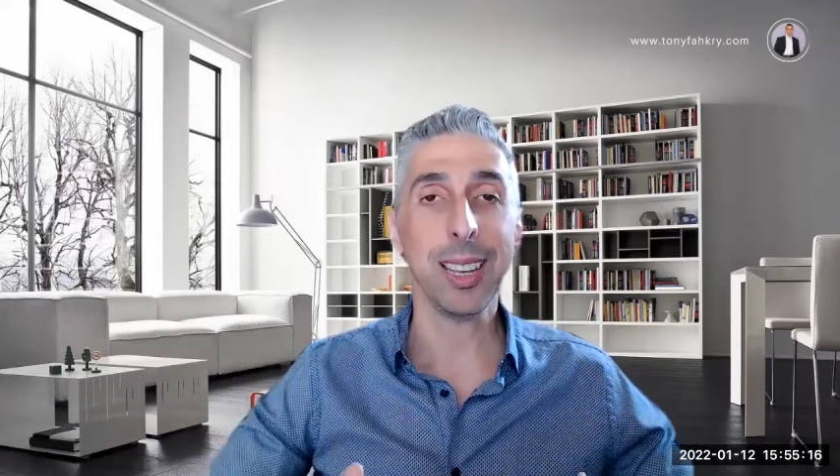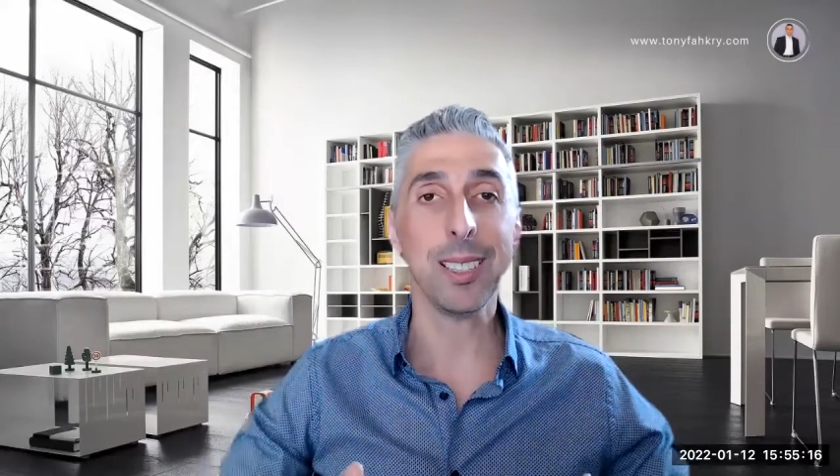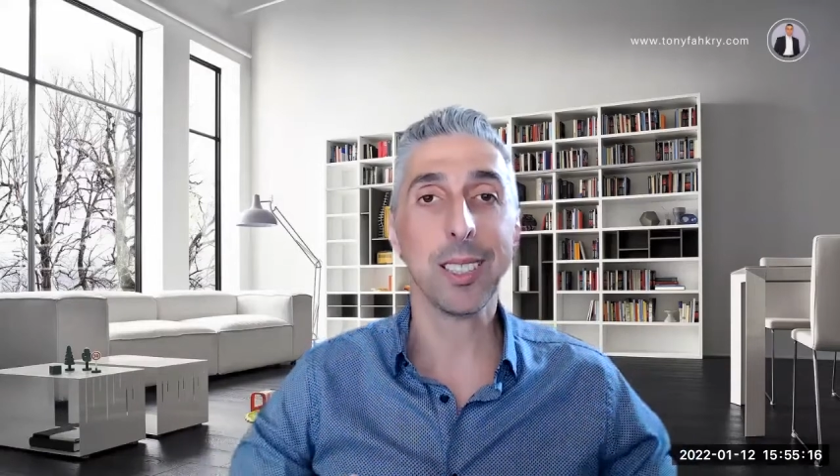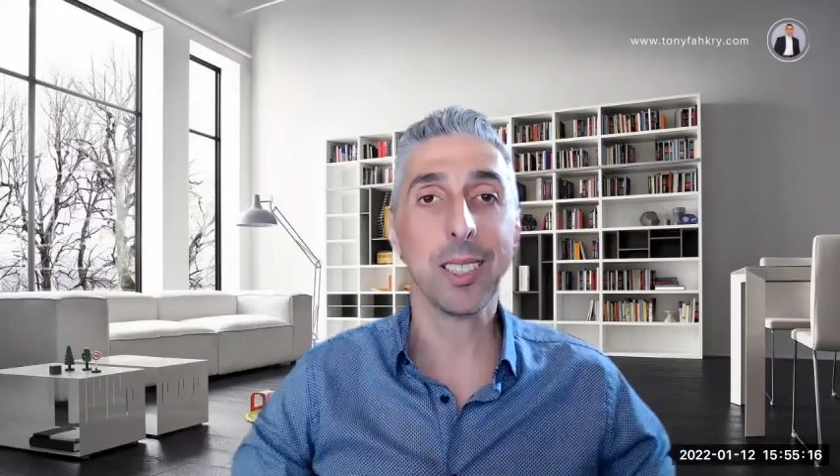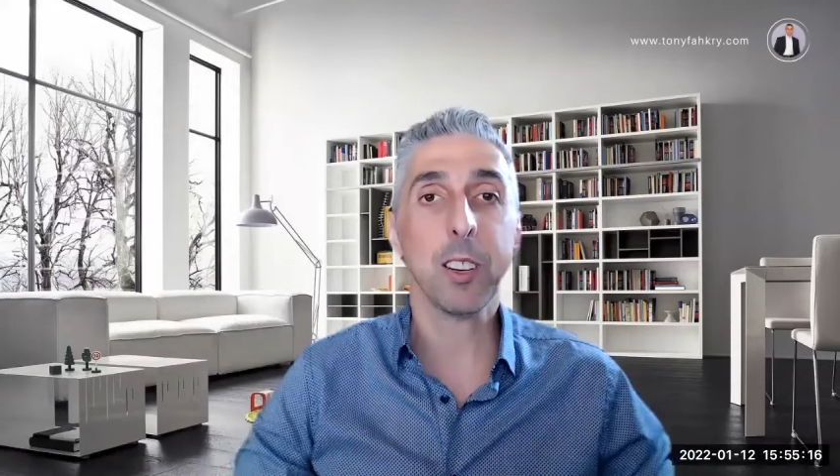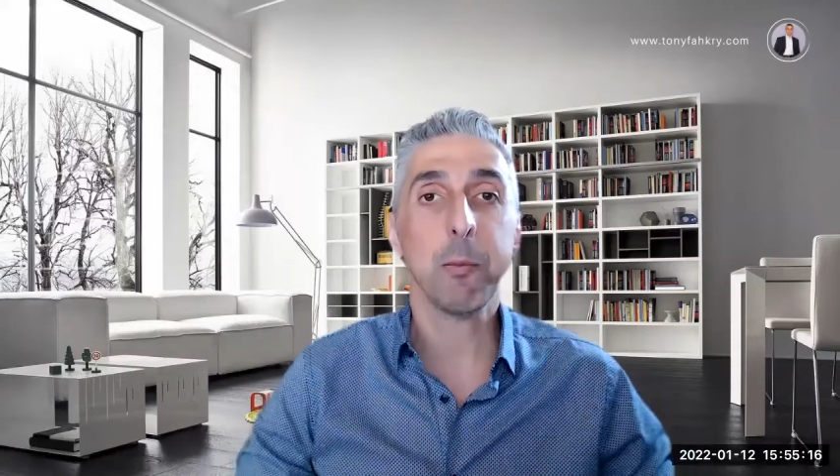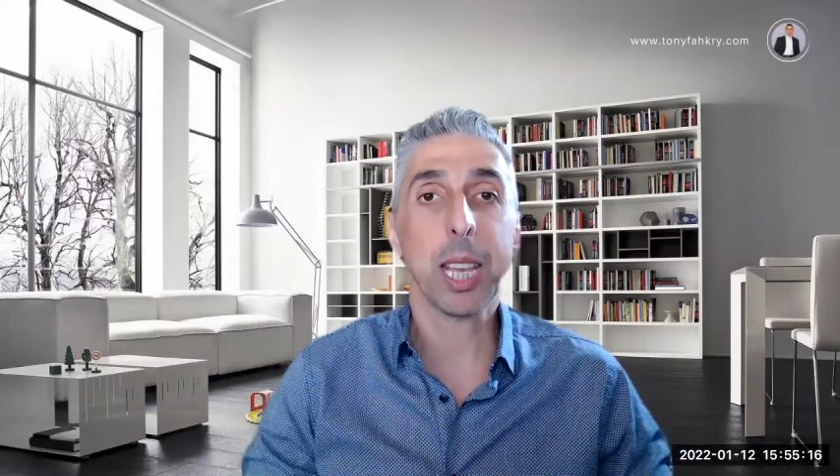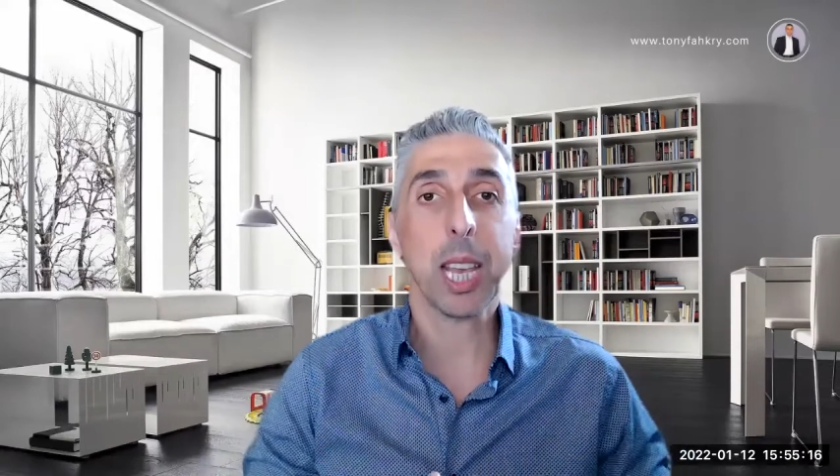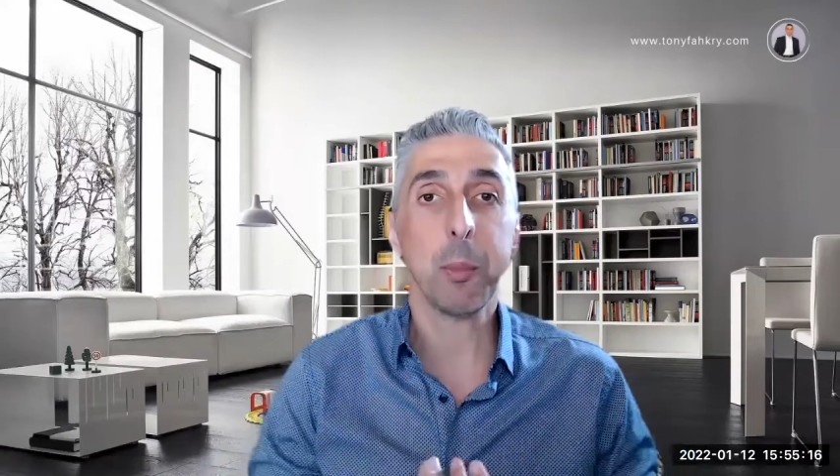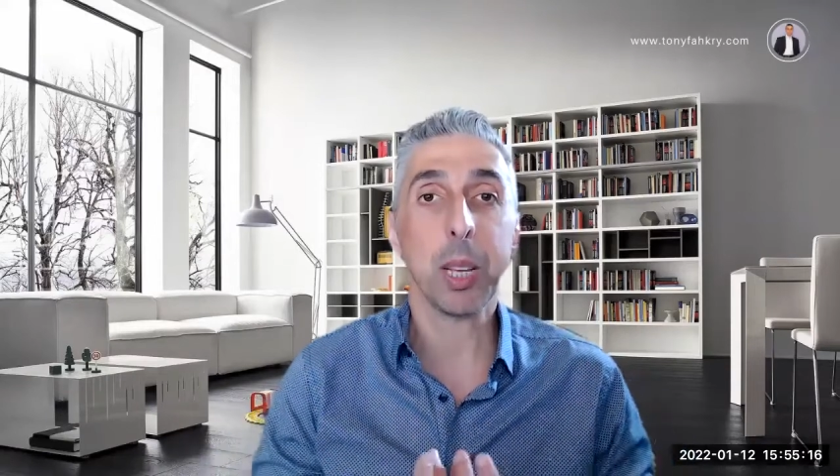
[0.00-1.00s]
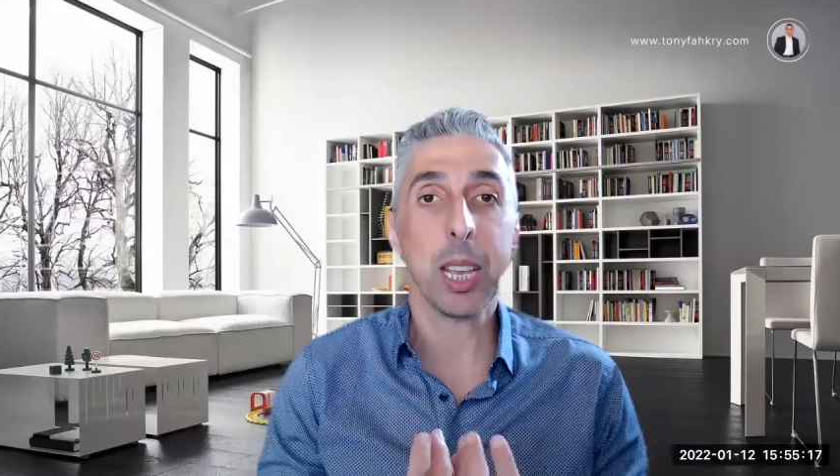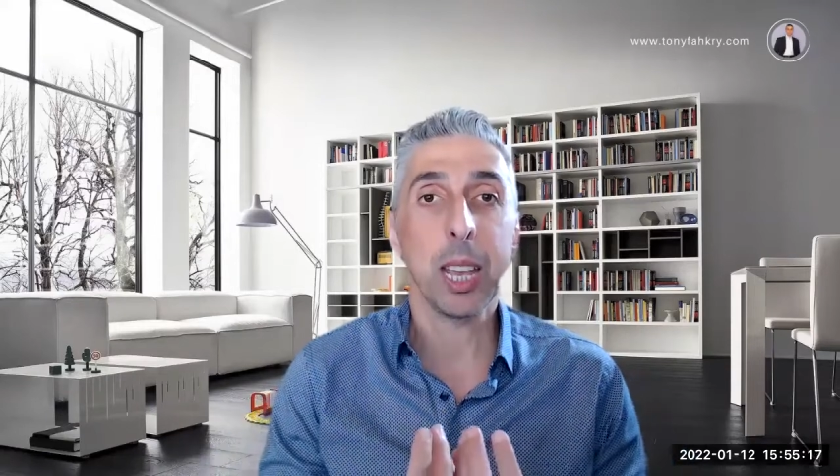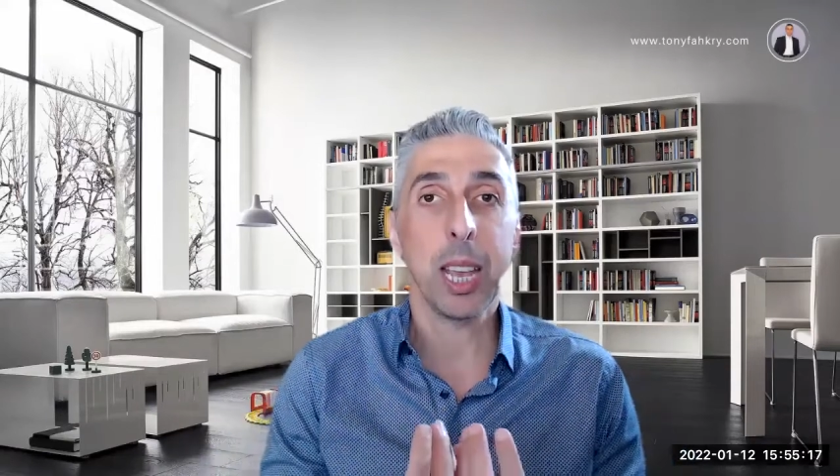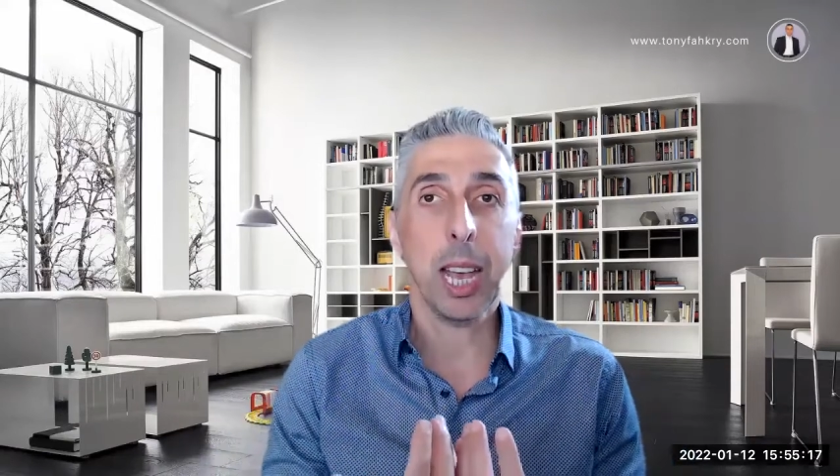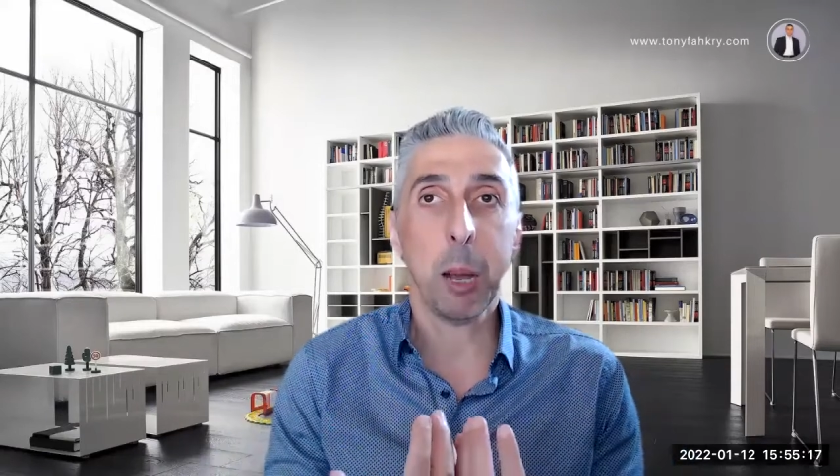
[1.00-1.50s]
instead of
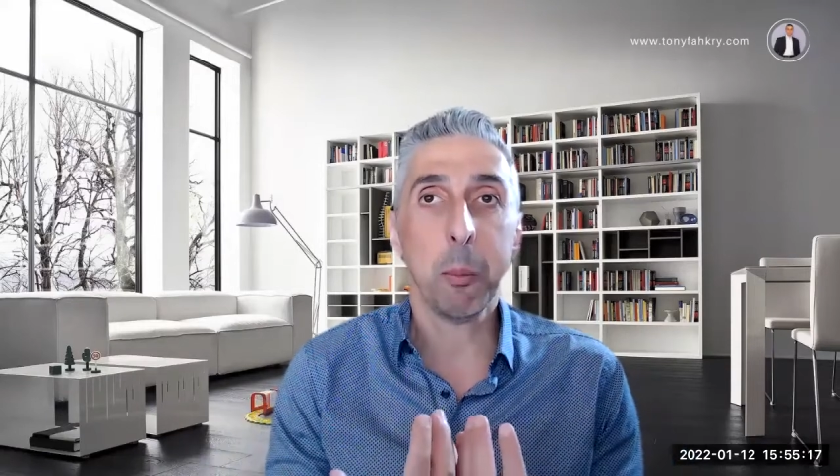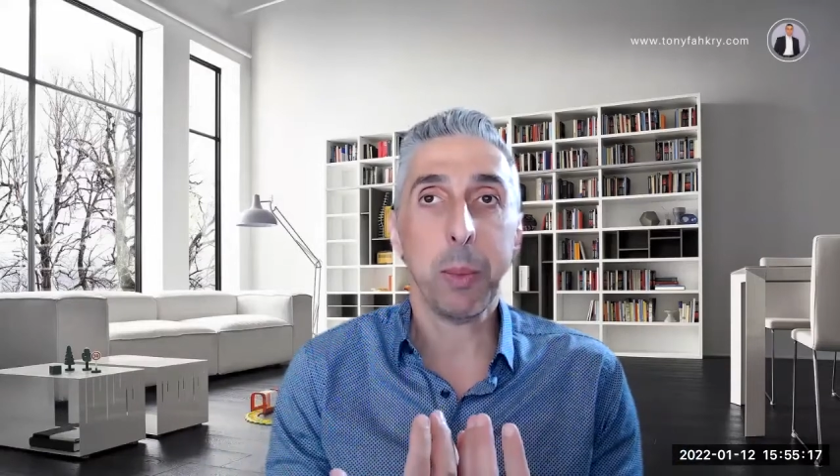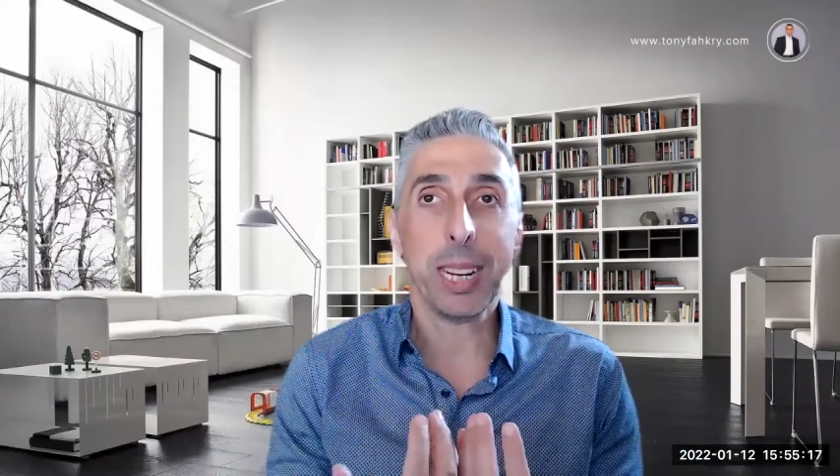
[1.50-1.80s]
becoming um,